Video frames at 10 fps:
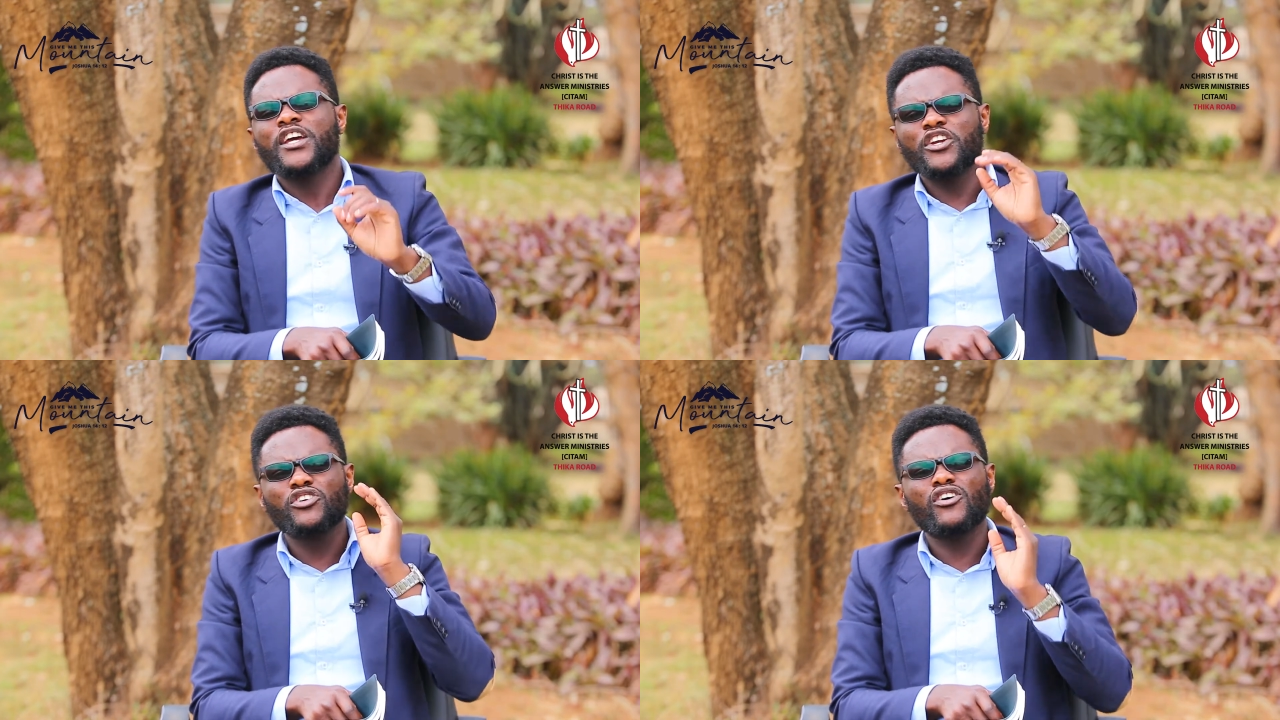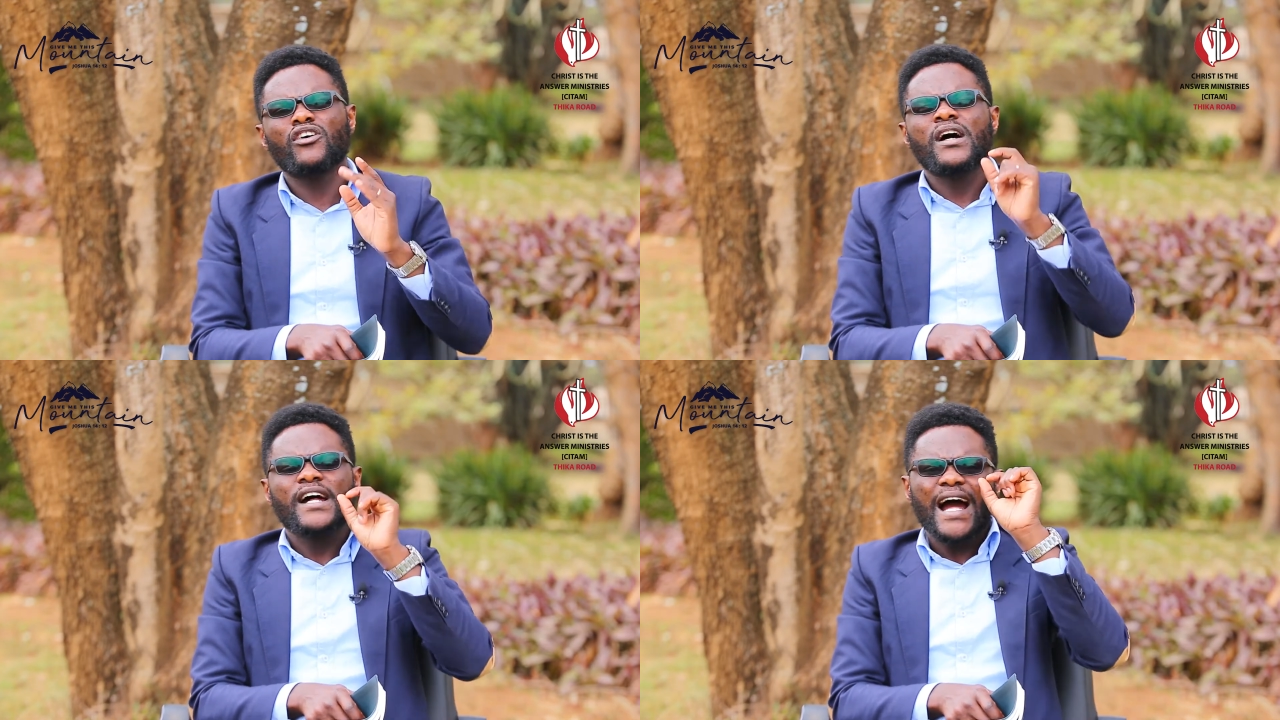You know,
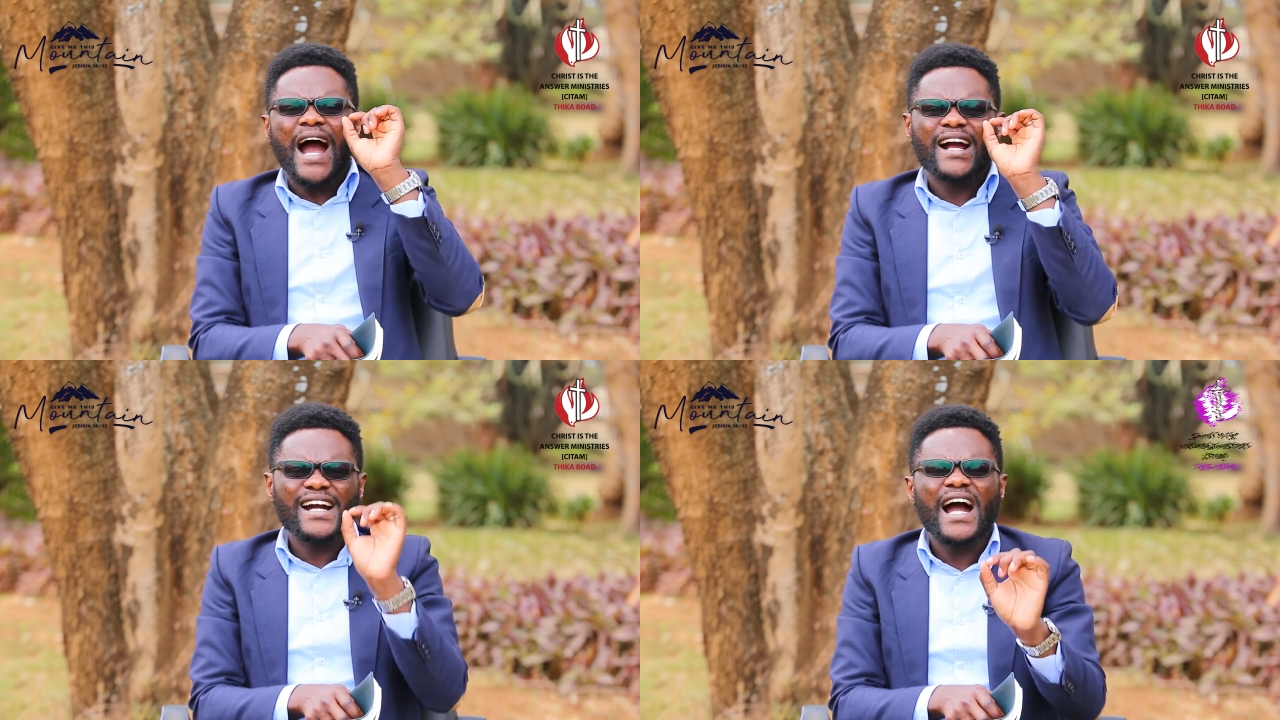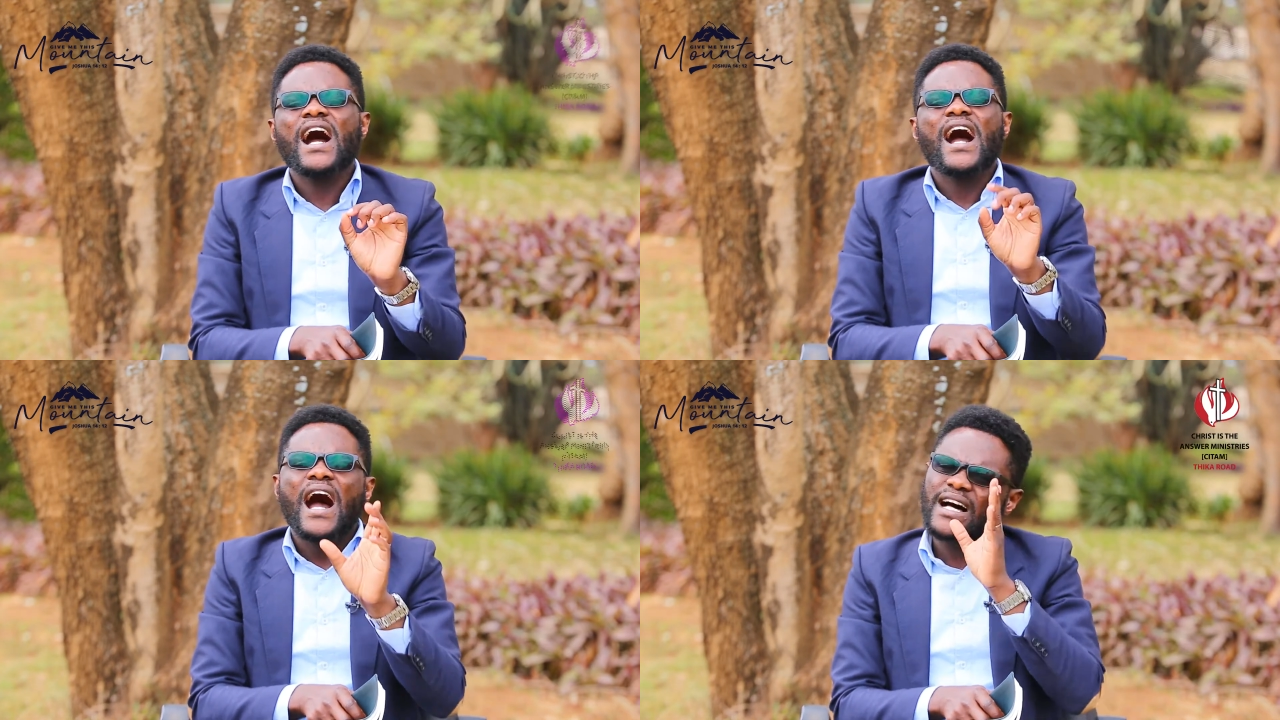a
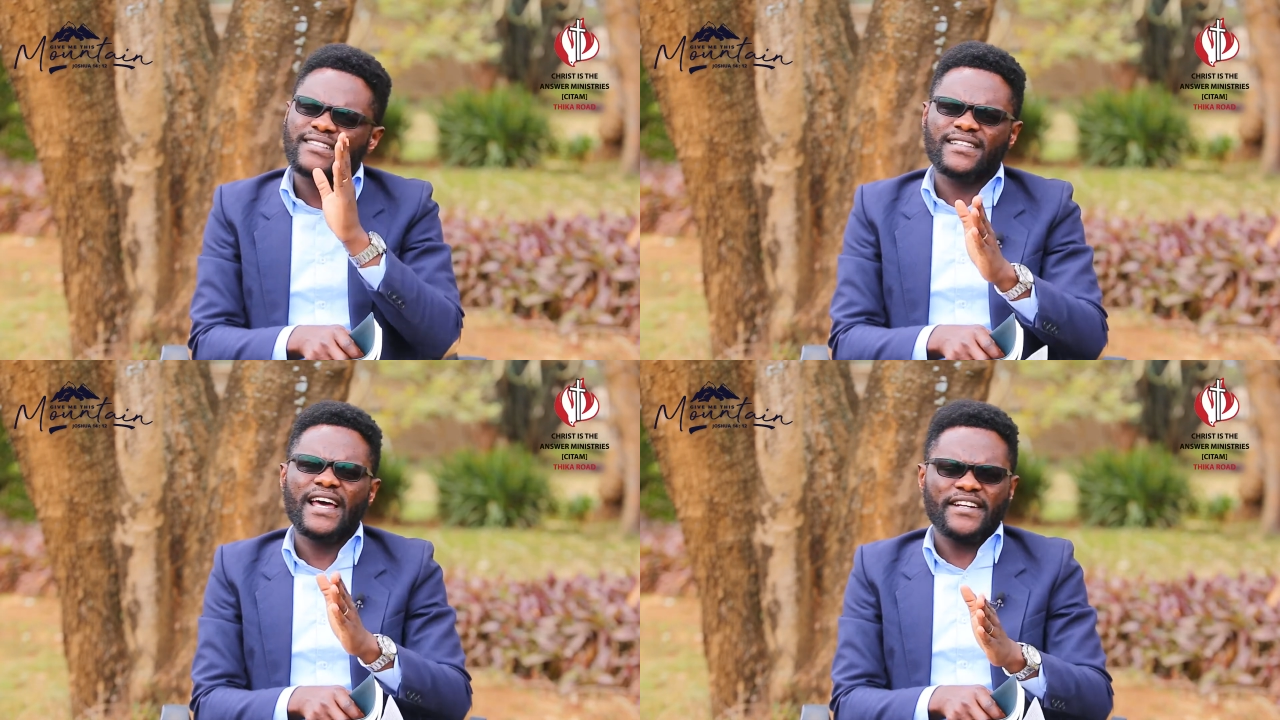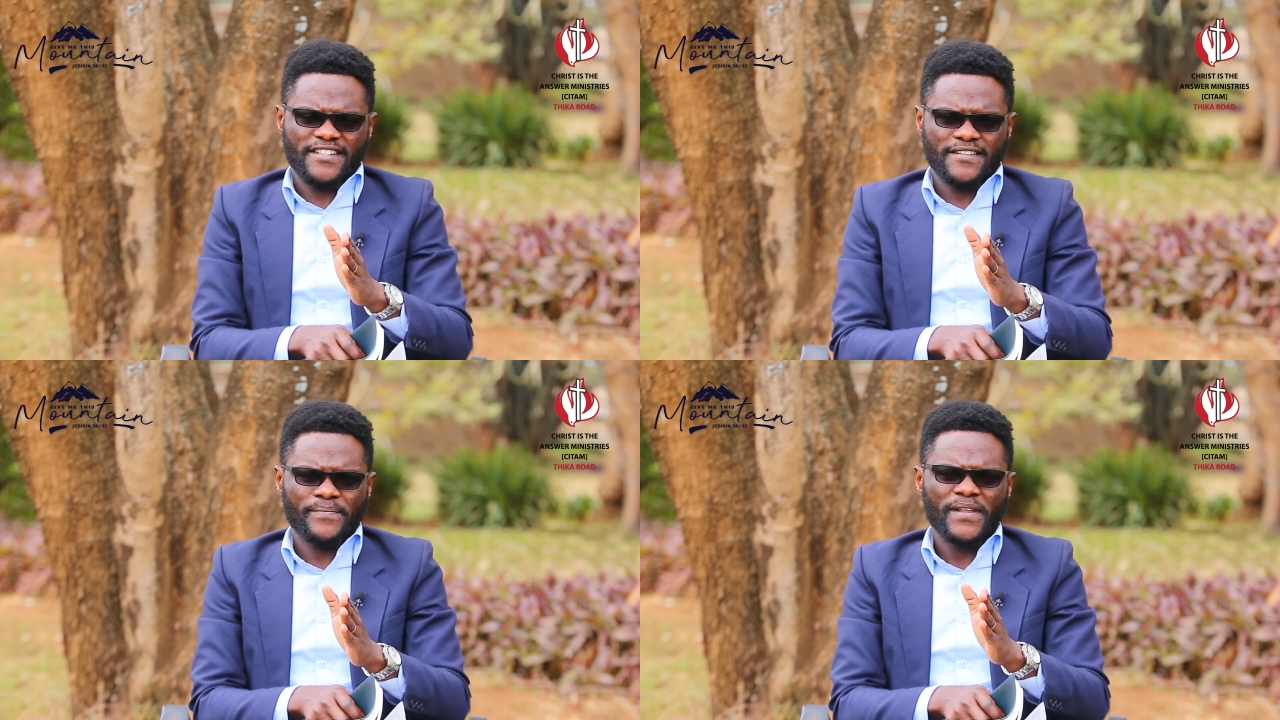car has light.